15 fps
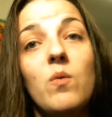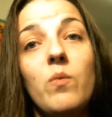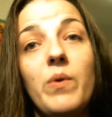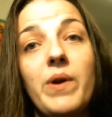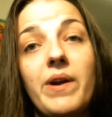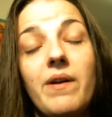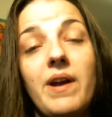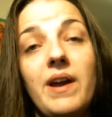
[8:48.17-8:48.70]

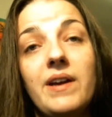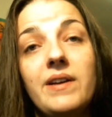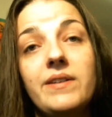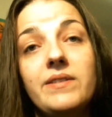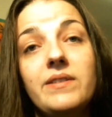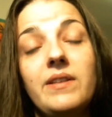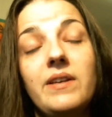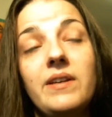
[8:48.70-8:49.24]

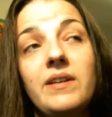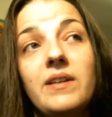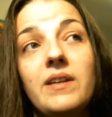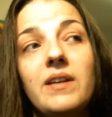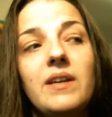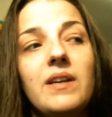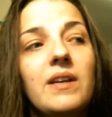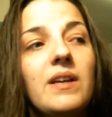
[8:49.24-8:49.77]
whereas like